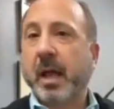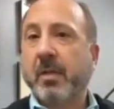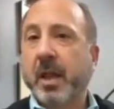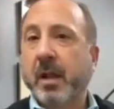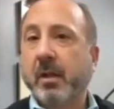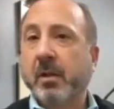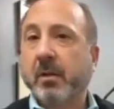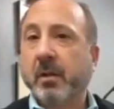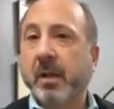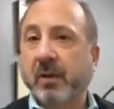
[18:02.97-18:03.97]
and then a
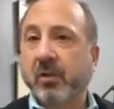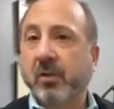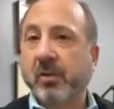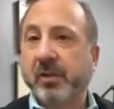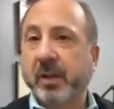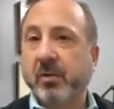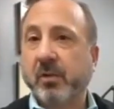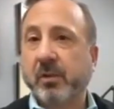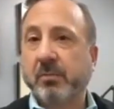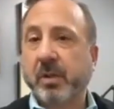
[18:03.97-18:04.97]
little electrical signal
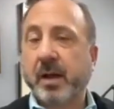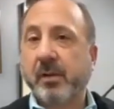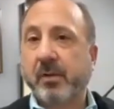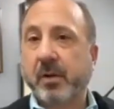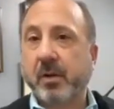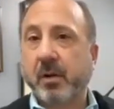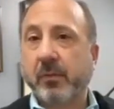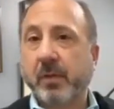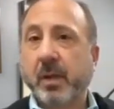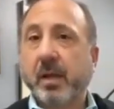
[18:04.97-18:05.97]
is applied to the
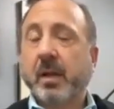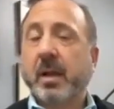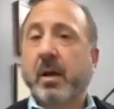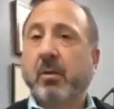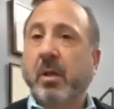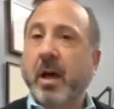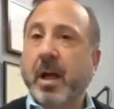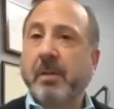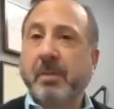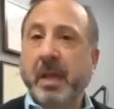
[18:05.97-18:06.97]
nerve. Now, a
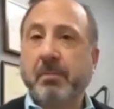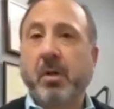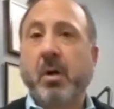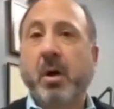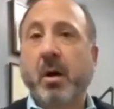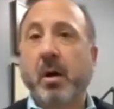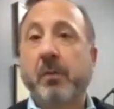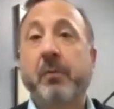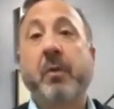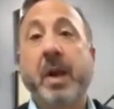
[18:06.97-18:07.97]
lot of people are
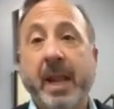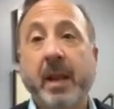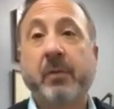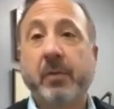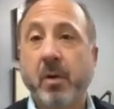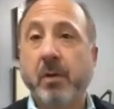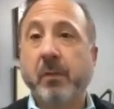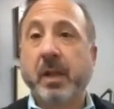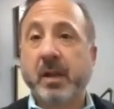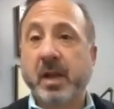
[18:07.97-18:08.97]
afraid of
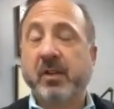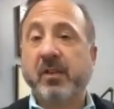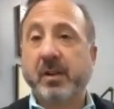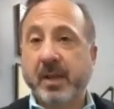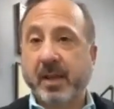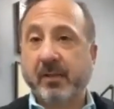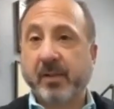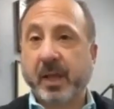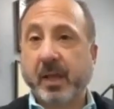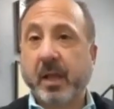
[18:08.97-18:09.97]
nerve conduction
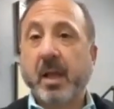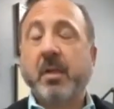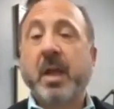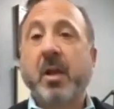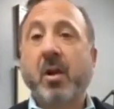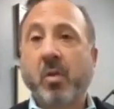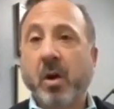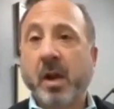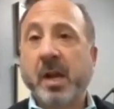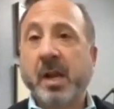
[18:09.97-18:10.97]
testing. They are
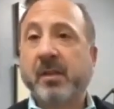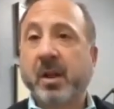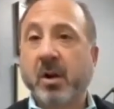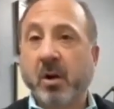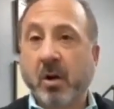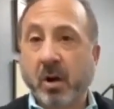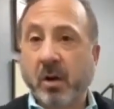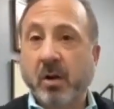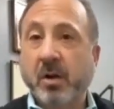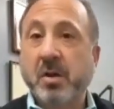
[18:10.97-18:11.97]
worried it's going to
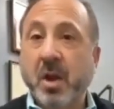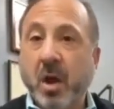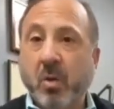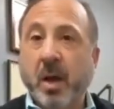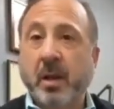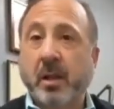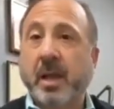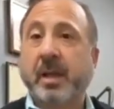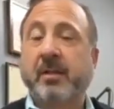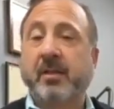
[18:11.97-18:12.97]
hurt. No one
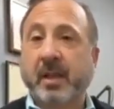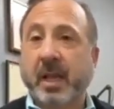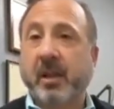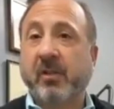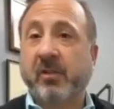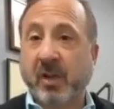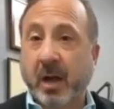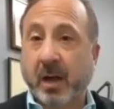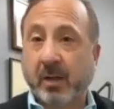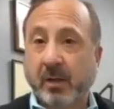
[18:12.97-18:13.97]
likes to get a
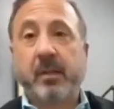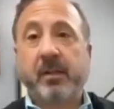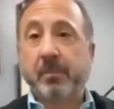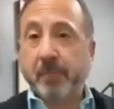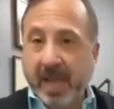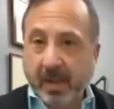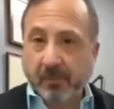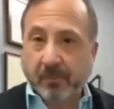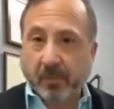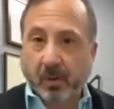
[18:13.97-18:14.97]
shock. Is it
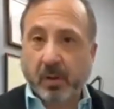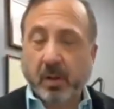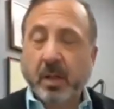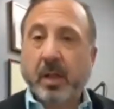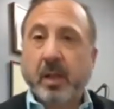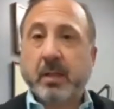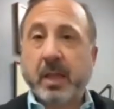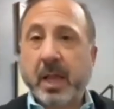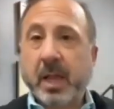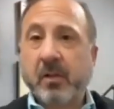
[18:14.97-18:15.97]
painful?
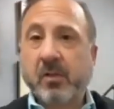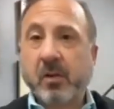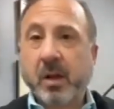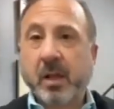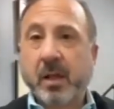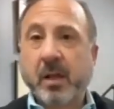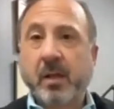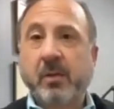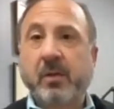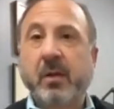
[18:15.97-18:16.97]
The answer
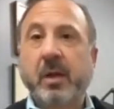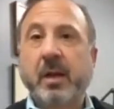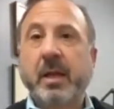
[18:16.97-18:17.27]
is,